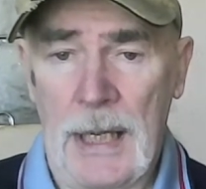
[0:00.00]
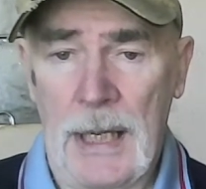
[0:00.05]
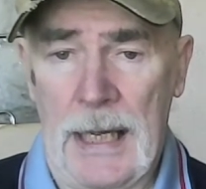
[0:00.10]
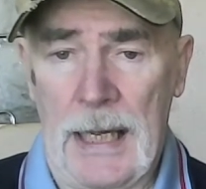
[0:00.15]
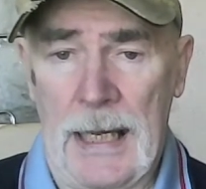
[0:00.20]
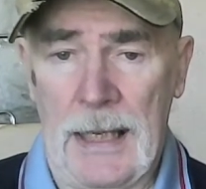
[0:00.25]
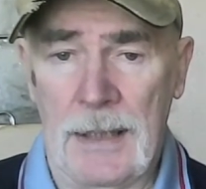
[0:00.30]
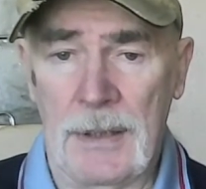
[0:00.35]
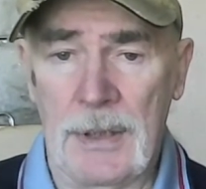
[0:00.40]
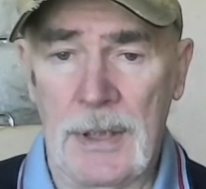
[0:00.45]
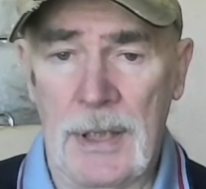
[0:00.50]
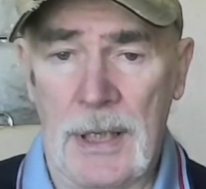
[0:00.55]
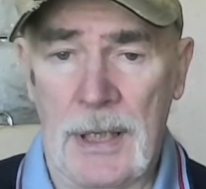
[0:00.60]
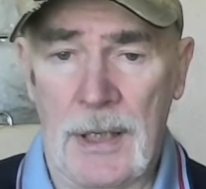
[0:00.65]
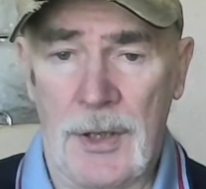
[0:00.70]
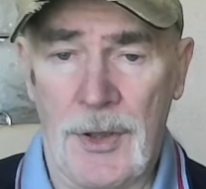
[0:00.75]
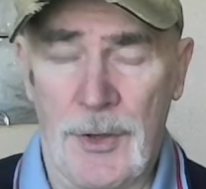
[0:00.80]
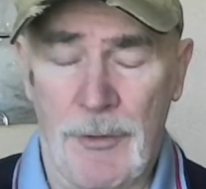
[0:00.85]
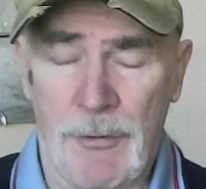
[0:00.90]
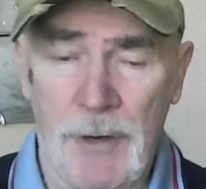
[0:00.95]
And
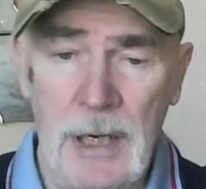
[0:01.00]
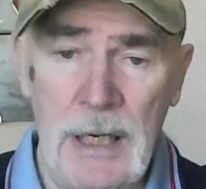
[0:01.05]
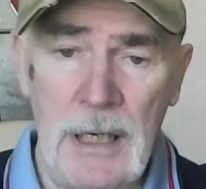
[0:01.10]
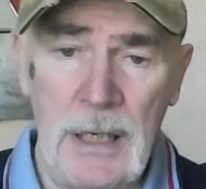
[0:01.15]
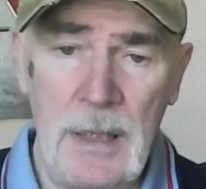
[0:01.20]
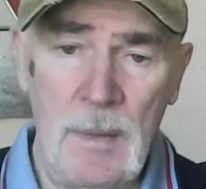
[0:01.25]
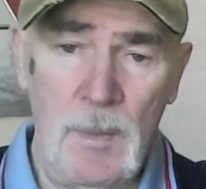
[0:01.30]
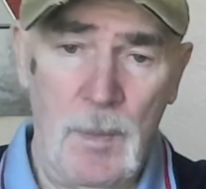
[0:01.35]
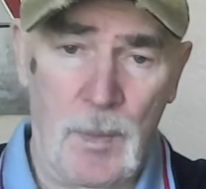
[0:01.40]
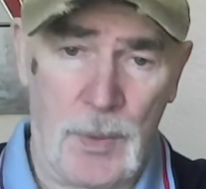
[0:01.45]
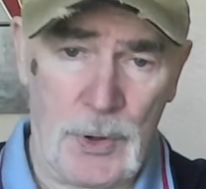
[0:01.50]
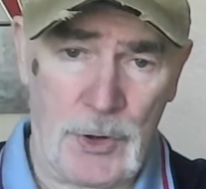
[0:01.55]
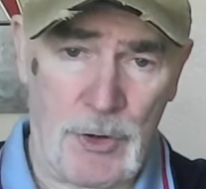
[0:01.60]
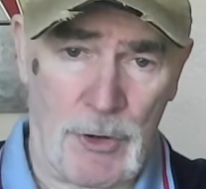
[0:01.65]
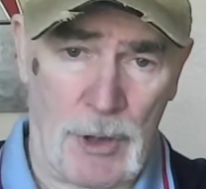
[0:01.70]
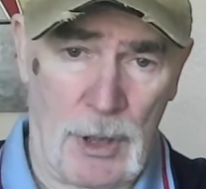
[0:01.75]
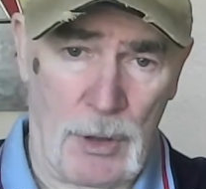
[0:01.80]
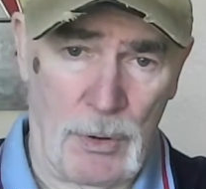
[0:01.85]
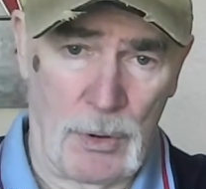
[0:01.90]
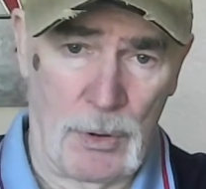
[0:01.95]
three
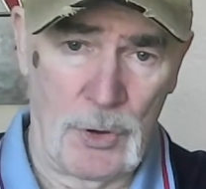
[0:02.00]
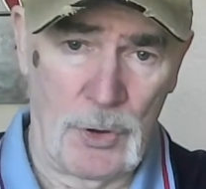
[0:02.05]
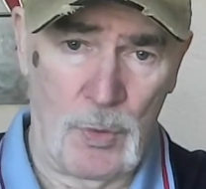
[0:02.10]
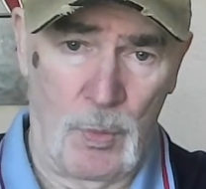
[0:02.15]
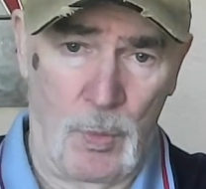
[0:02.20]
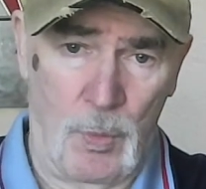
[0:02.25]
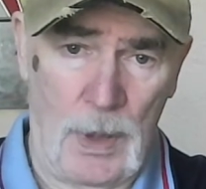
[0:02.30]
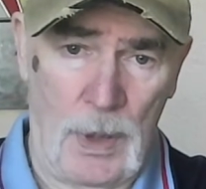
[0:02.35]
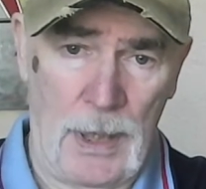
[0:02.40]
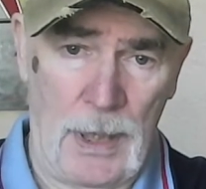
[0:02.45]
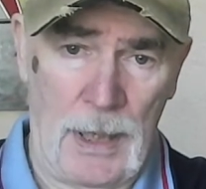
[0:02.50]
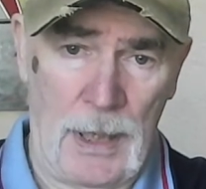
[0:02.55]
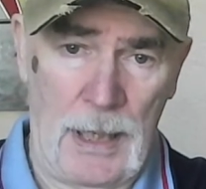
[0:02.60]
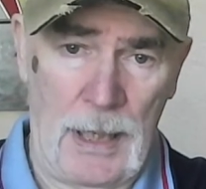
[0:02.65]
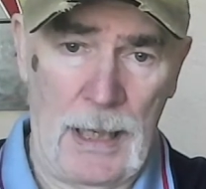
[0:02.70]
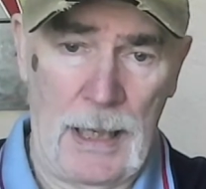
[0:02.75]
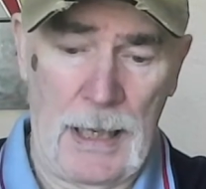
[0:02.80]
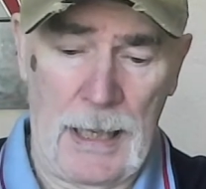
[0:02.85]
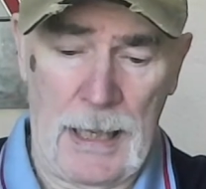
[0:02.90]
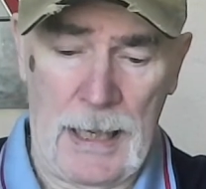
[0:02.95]
patrols
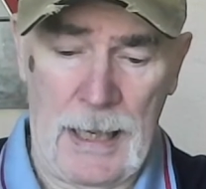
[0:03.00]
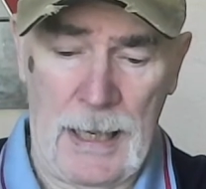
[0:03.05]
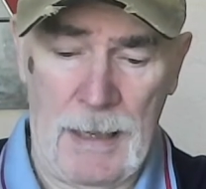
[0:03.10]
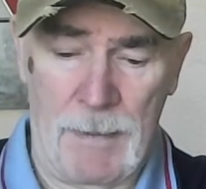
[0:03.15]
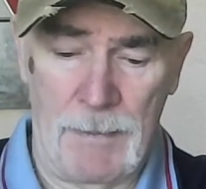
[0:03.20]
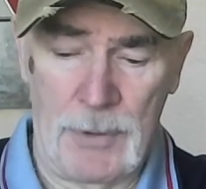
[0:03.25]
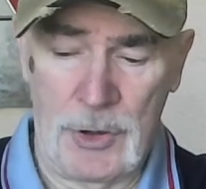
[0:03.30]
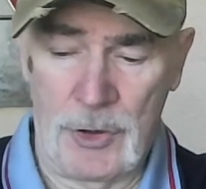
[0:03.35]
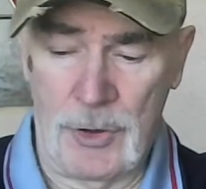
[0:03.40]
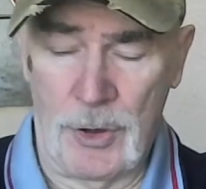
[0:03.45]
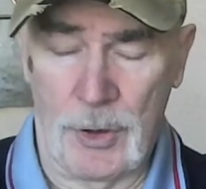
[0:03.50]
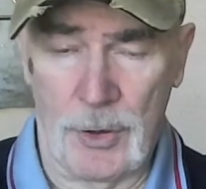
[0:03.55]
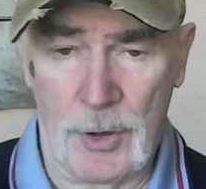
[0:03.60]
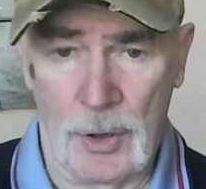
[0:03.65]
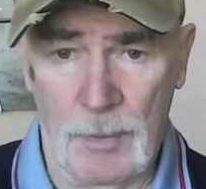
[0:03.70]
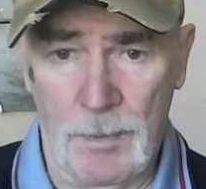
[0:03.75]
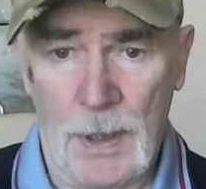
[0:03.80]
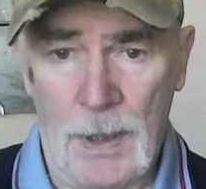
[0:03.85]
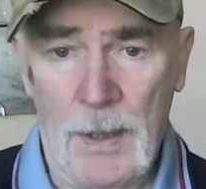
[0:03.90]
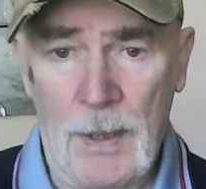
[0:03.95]
were stood
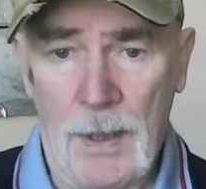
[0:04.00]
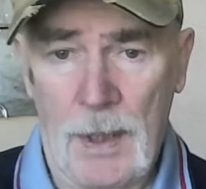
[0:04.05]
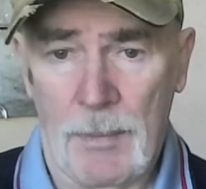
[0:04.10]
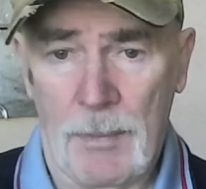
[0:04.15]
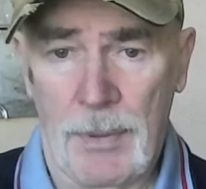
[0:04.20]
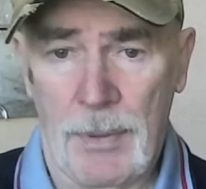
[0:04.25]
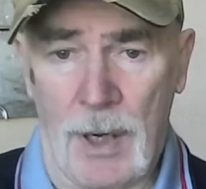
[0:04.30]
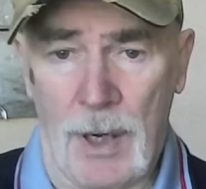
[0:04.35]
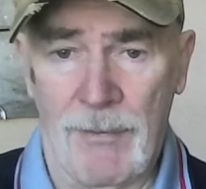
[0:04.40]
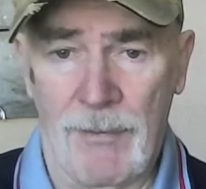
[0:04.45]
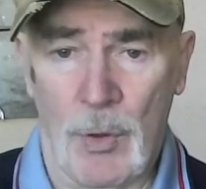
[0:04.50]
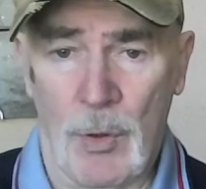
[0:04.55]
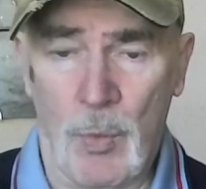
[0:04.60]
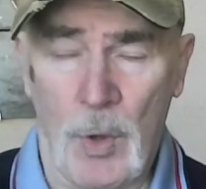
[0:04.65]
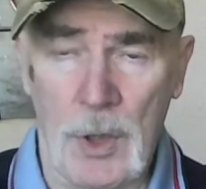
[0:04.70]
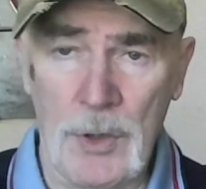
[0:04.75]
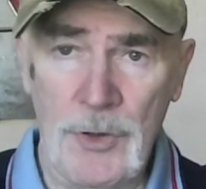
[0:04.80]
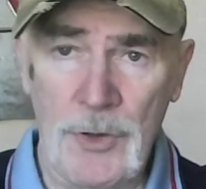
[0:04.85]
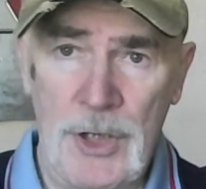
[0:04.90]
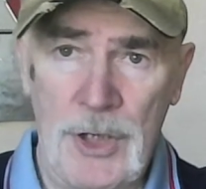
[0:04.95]
up, Bravo
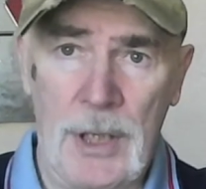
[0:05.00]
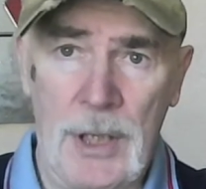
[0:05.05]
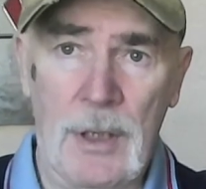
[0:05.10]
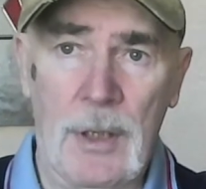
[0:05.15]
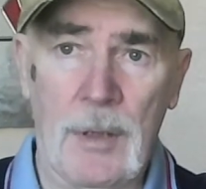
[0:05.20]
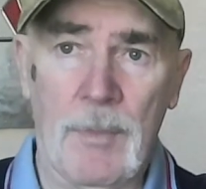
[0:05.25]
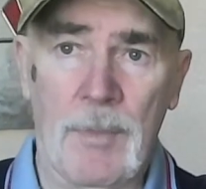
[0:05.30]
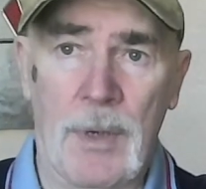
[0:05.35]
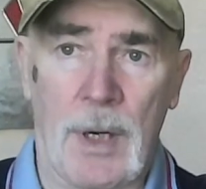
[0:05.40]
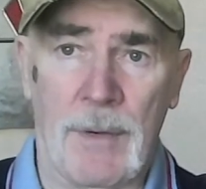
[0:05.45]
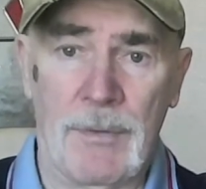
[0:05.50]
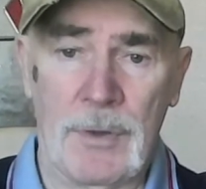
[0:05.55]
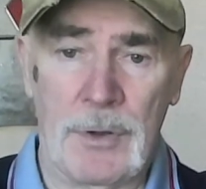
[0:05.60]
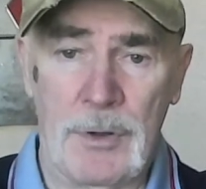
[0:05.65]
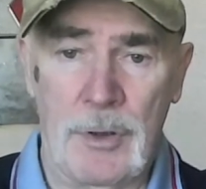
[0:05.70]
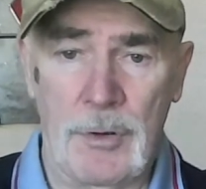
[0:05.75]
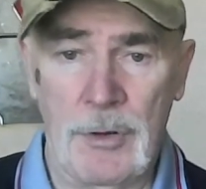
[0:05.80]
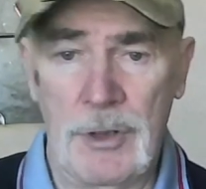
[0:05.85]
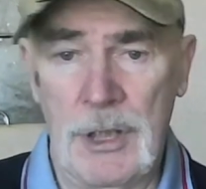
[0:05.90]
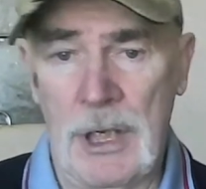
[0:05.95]
1-0, Bravo 2-0,
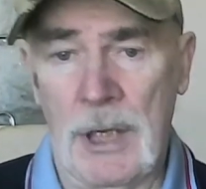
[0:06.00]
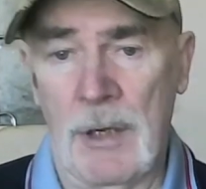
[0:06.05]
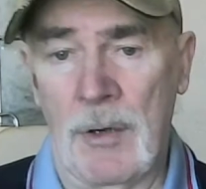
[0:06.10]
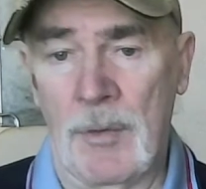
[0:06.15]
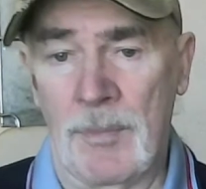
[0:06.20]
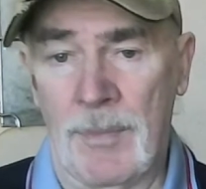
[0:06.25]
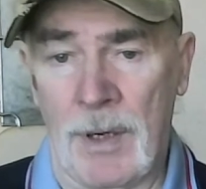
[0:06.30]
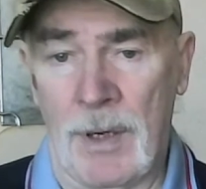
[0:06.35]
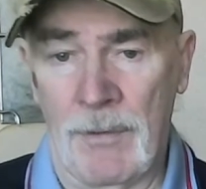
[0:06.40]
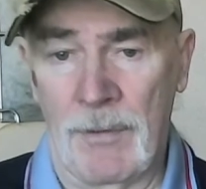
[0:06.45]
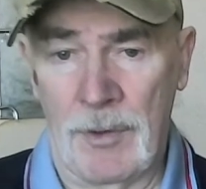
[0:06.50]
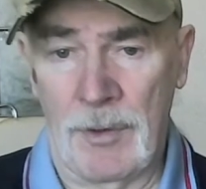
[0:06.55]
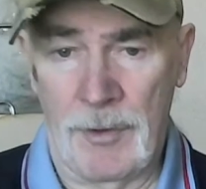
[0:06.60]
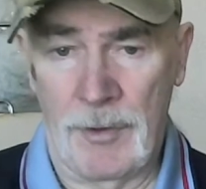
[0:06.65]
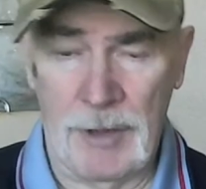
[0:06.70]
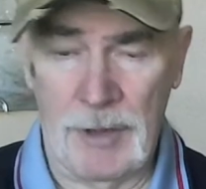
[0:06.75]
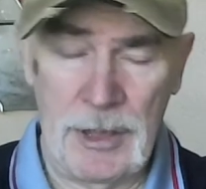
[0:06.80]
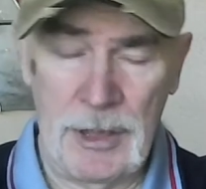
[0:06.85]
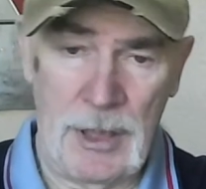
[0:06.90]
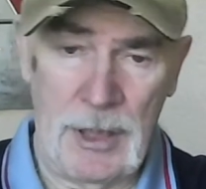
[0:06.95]
Bravo
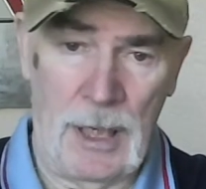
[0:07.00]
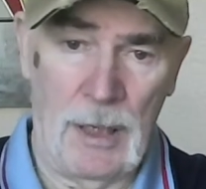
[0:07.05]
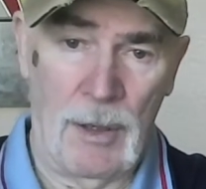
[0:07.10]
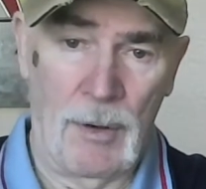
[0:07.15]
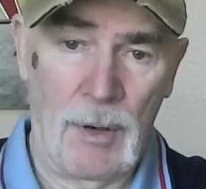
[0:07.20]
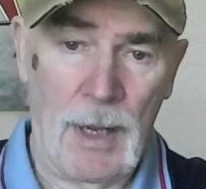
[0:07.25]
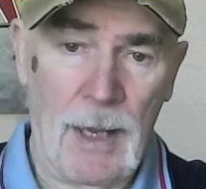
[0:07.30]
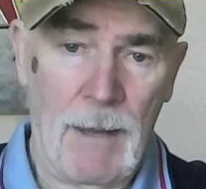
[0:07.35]
3-0.